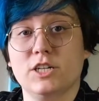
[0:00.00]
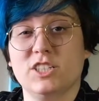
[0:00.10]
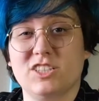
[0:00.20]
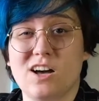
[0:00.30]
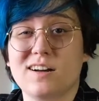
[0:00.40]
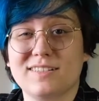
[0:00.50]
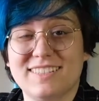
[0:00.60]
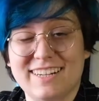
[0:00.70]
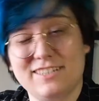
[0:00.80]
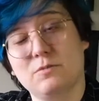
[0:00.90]
socks
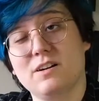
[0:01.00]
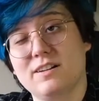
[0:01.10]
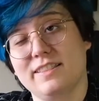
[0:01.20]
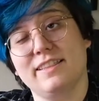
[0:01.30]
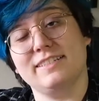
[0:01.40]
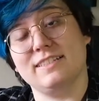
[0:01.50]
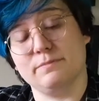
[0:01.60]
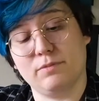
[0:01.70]
and underwear and things that